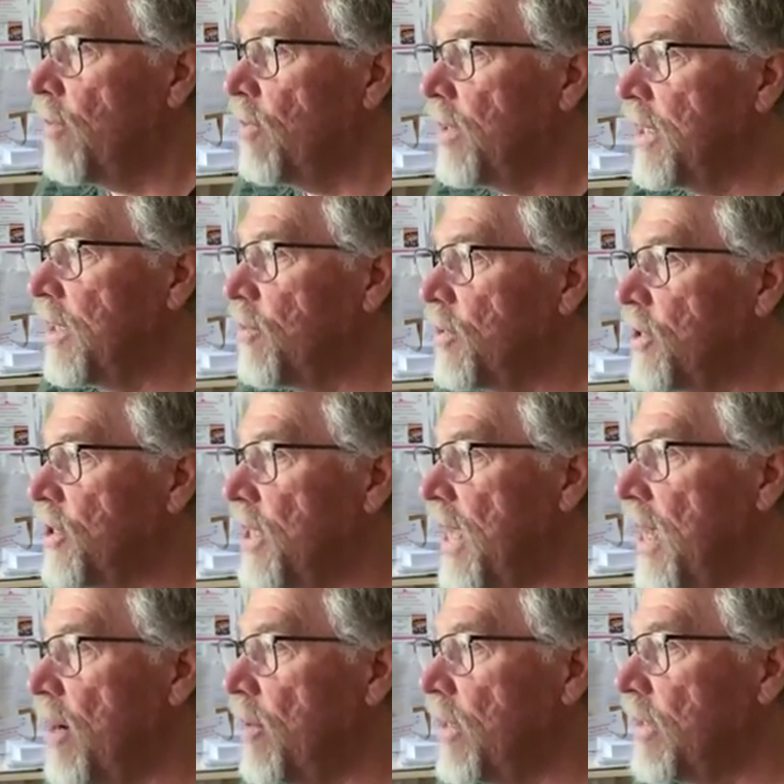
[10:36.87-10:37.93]
I relinquish
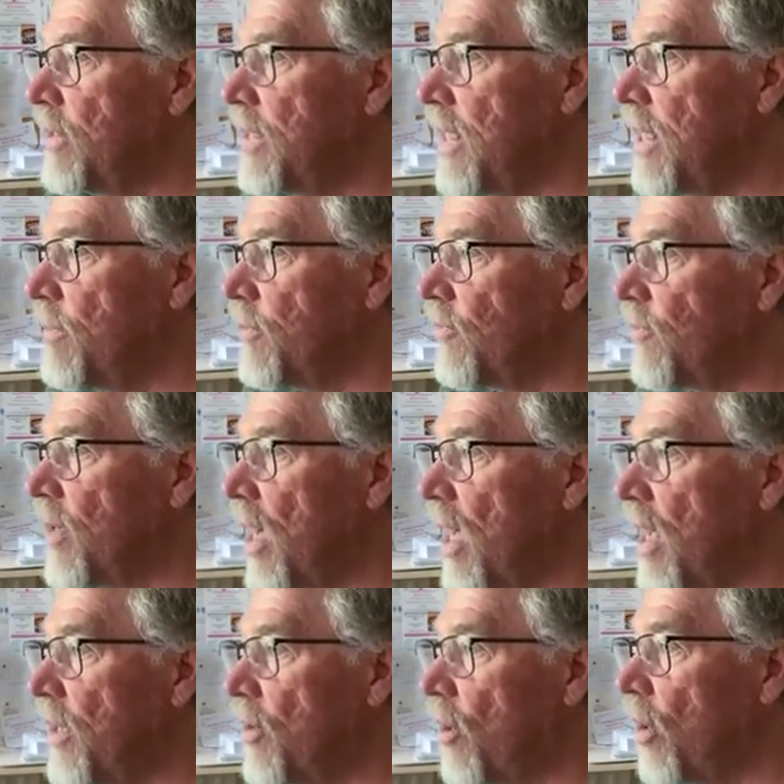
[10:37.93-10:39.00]
now in the name of
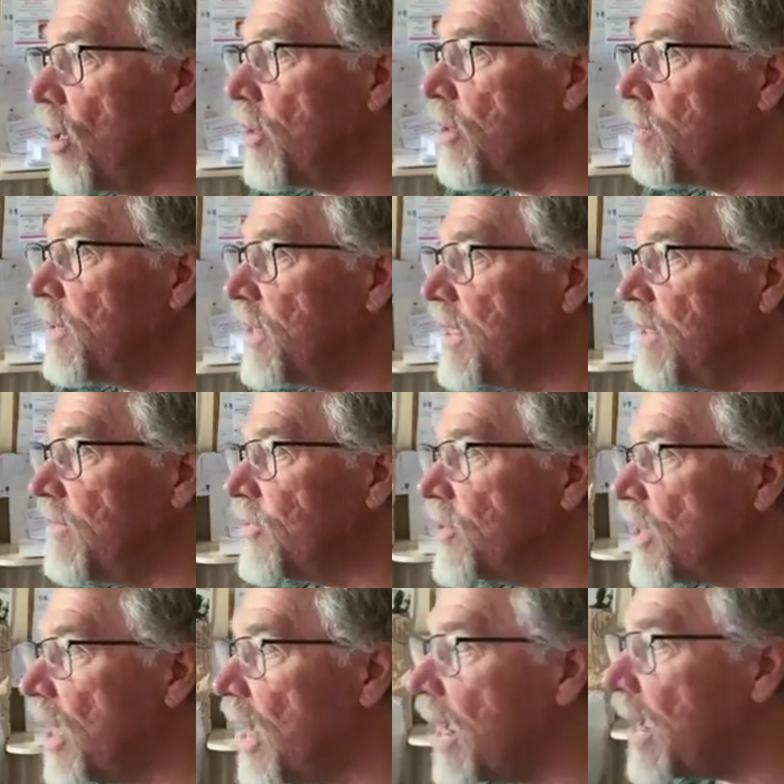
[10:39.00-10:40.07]
God all the
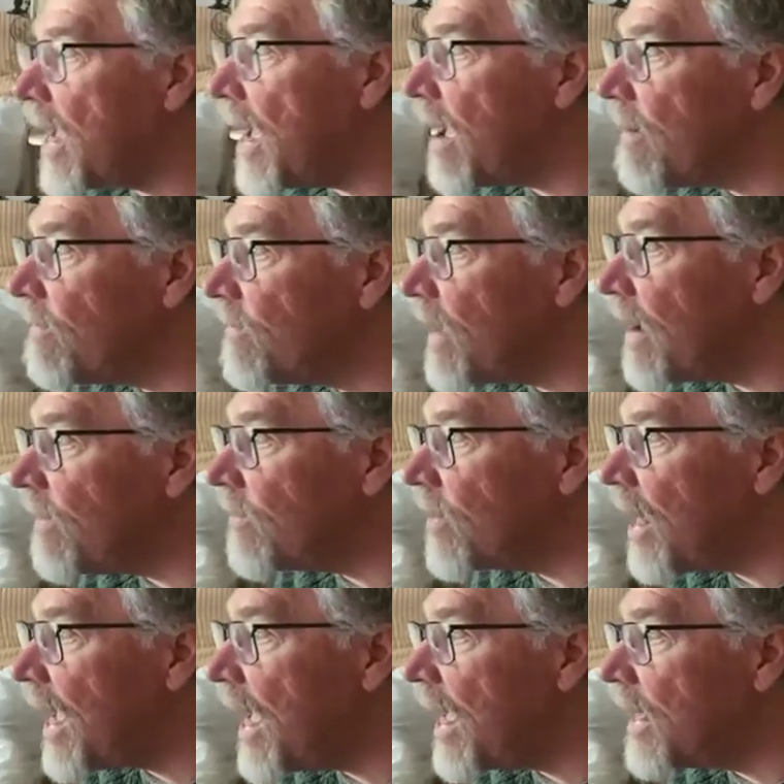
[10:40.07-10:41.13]
beliefs I have
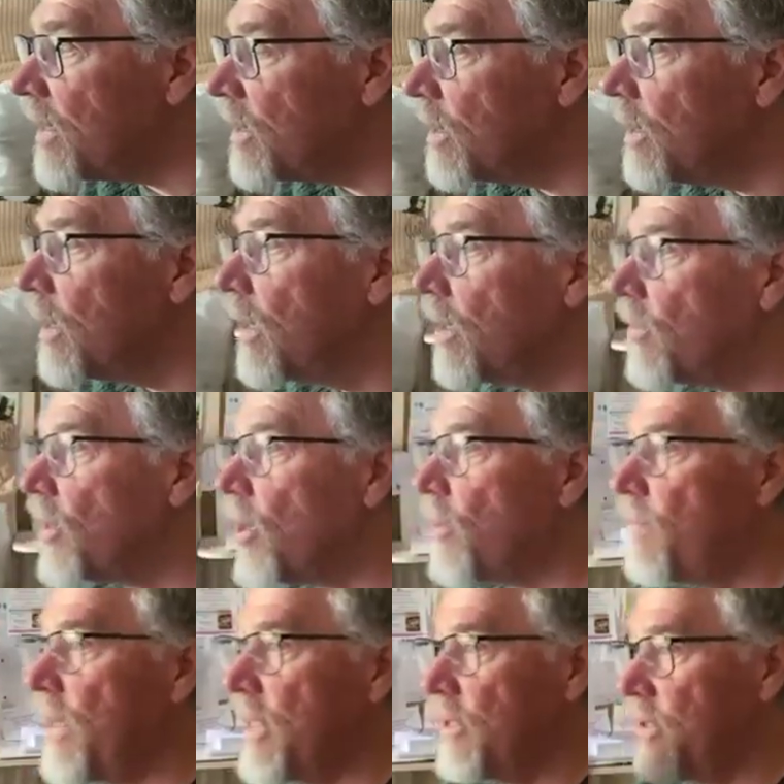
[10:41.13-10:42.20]
ever had that
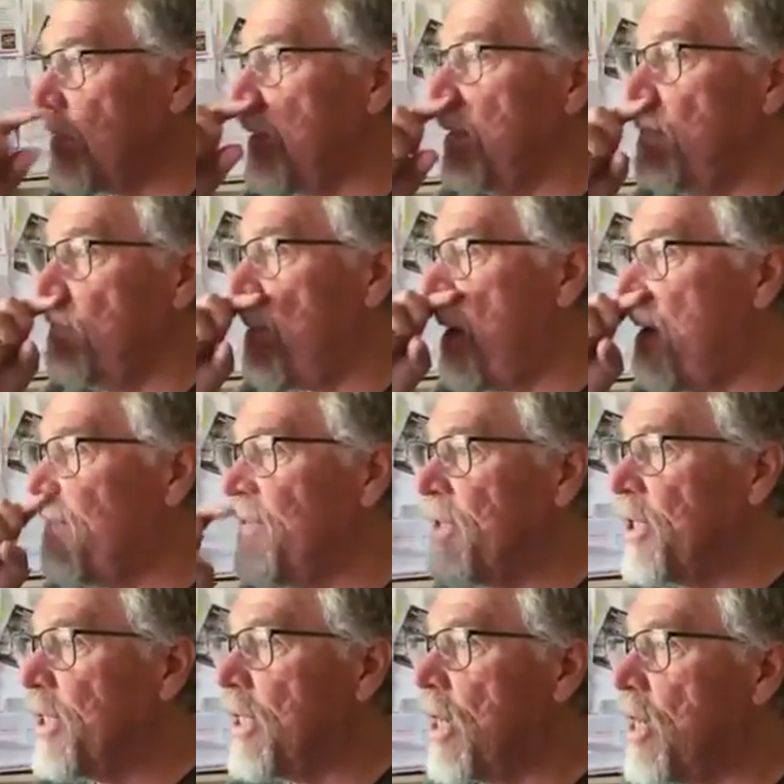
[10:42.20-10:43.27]
are based in
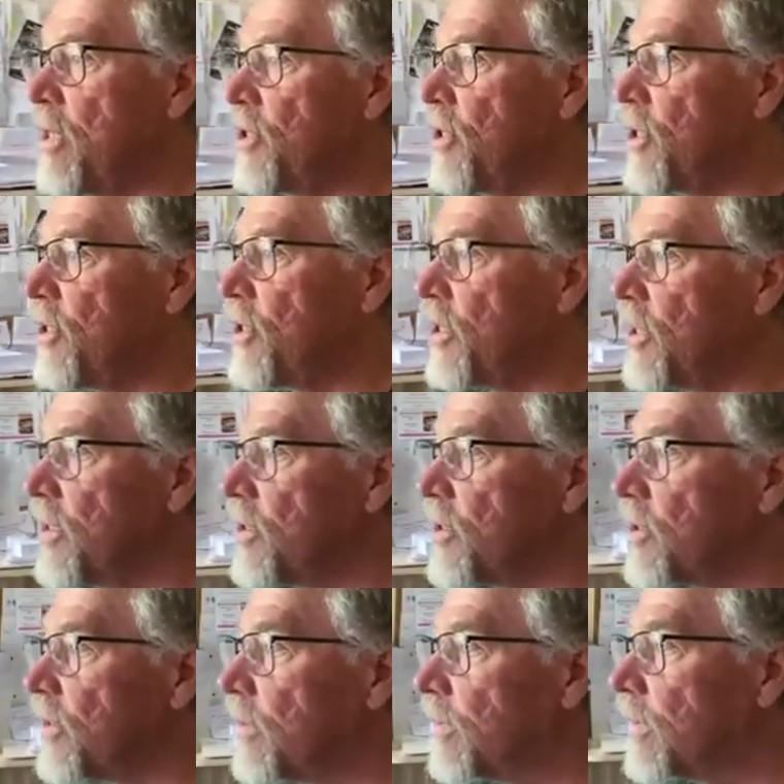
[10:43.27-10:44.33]
poverty
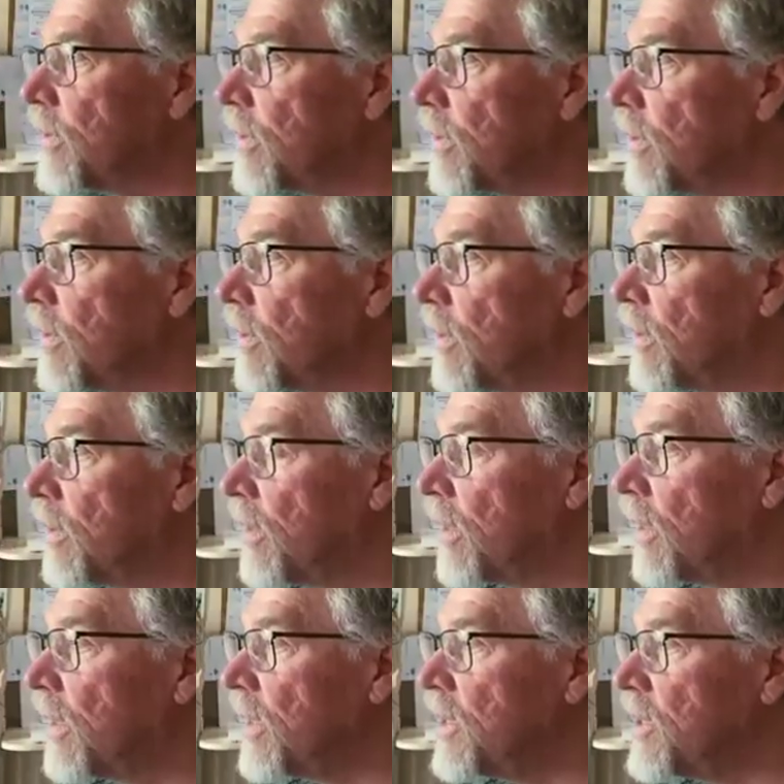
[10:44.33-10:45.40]
consciousness.
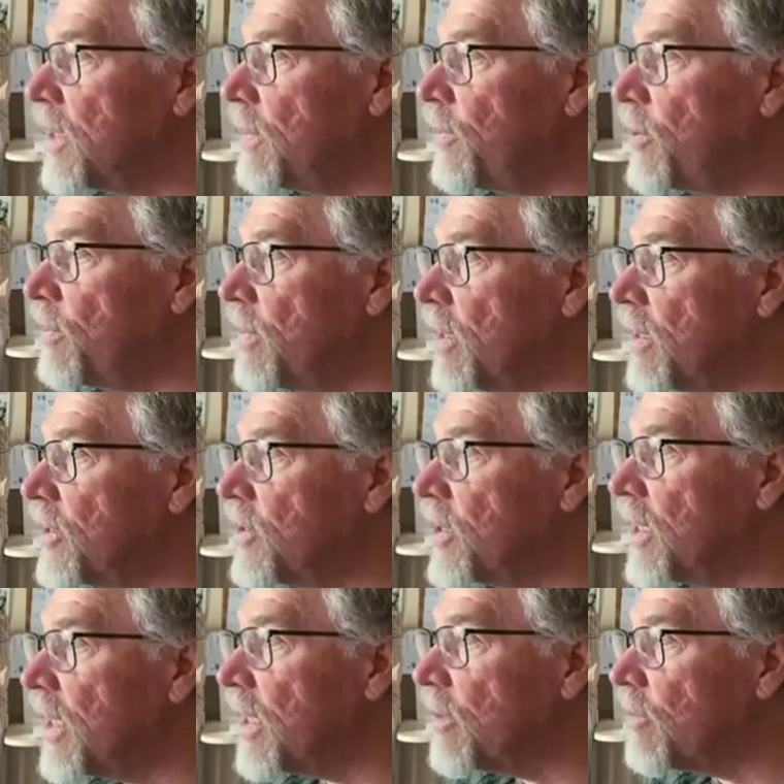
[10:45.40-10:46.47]
In deep
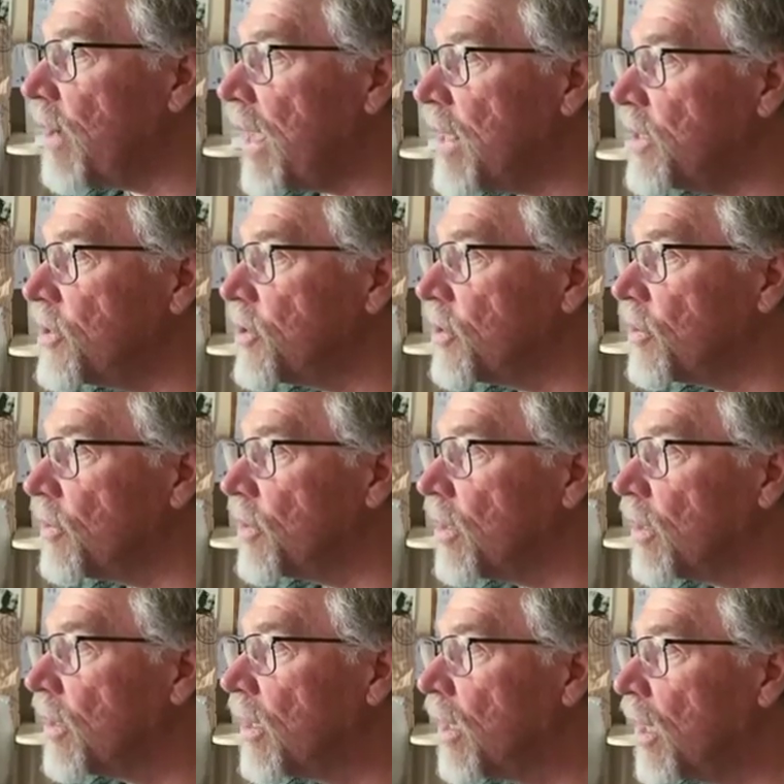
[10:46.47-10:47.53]
humility and gratitude,
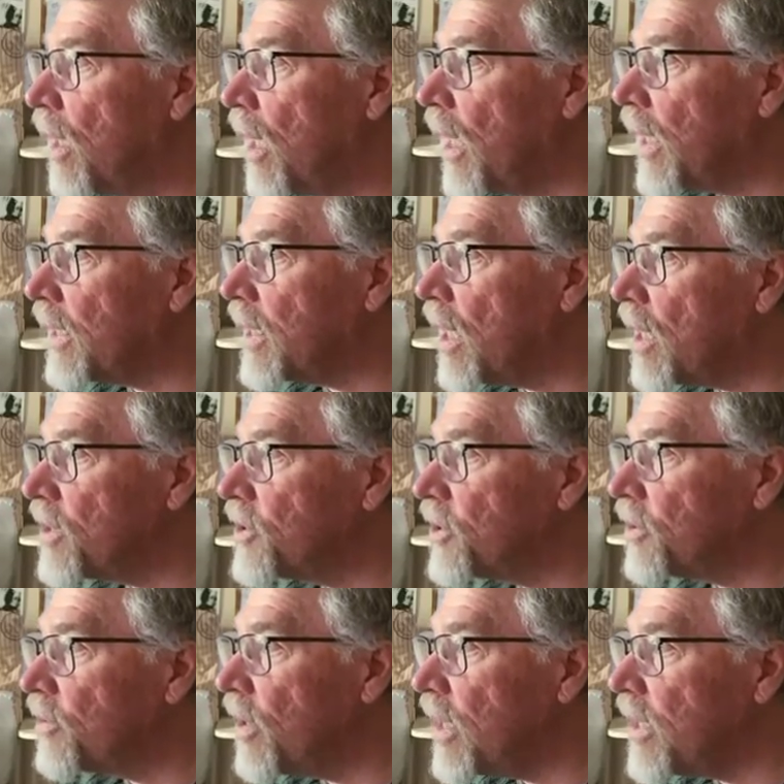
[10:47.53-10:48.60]
I
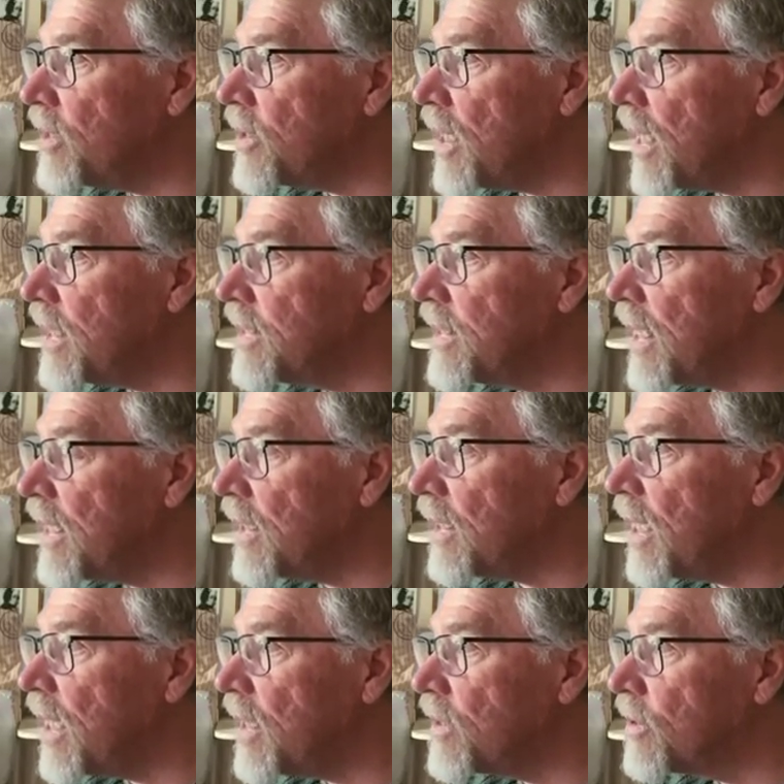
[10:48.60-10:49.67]
consecrate and
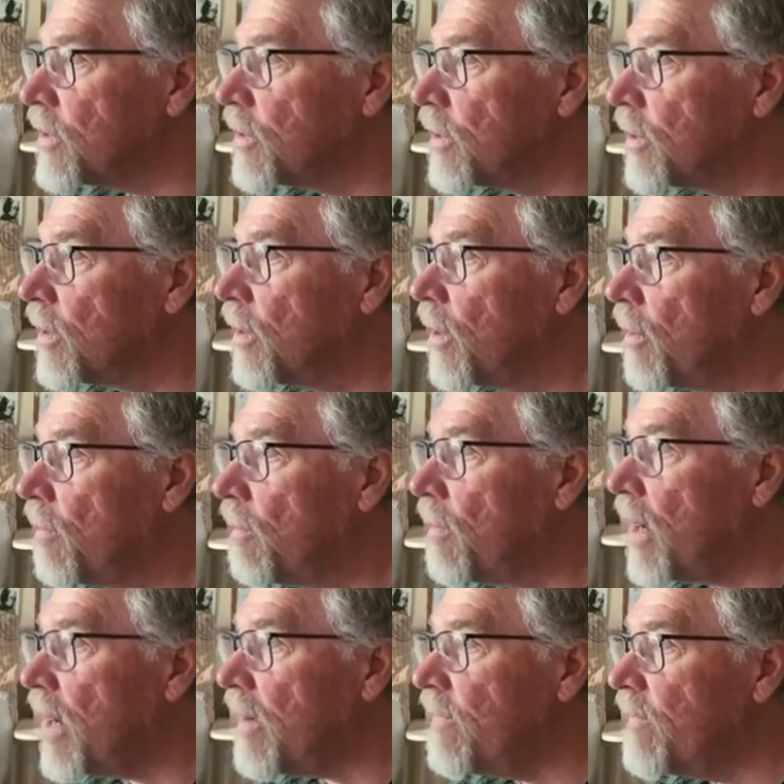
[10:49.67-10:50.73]
dedicate
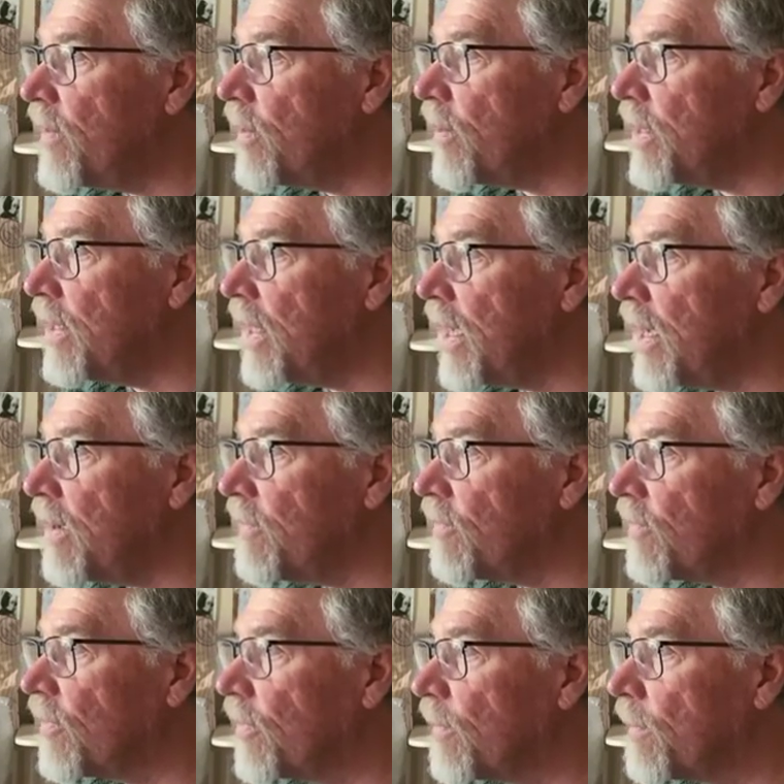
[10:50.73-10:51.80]
my very
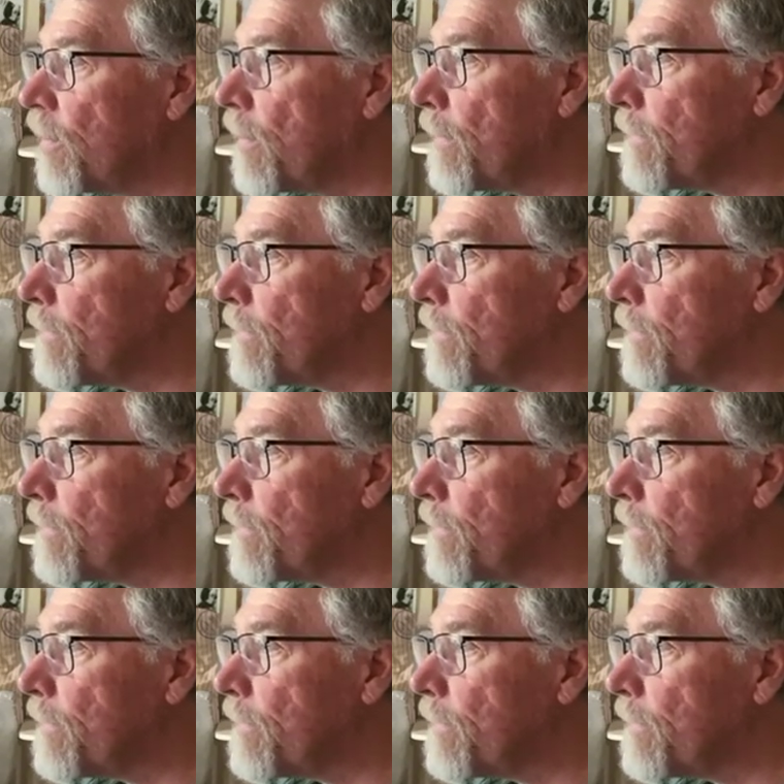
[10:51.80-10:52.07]
life